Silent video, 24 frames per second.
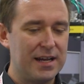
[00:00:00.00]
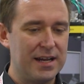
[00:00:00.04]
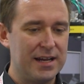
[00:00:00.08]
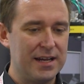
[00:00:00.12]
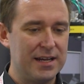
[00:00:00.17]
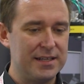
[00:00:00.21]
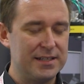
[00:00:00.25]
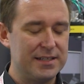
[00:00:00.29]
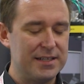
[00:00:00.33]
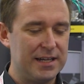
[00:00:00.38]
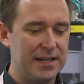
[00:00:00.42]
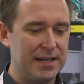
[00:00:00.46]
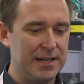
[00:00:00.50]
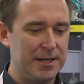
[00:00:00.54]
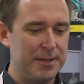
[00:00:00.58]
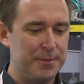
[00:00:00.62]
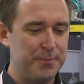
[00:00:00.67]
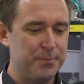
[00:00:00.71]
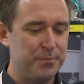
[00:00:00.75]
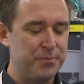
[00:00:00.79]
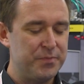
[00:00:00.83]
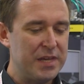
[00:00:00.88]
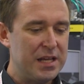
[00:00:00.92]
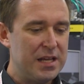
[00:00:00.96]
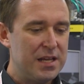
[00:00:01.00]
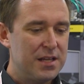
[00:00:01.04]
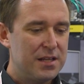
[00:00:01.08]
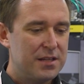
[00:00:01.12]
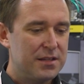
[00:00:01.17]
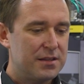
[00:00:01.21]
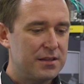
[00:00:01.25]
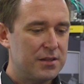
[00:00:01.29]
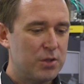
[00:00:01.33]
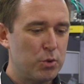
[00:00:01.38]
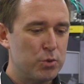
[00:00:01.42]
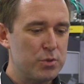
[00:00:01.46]
And
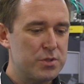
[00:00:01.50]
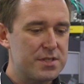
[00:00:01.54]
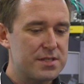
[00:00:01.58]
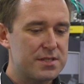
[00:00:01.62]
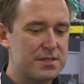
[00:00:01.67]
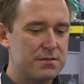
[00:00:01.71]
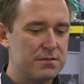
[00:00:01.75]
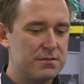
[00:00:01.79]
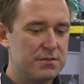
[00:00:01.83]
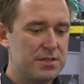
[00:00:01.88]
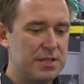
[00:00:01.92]
those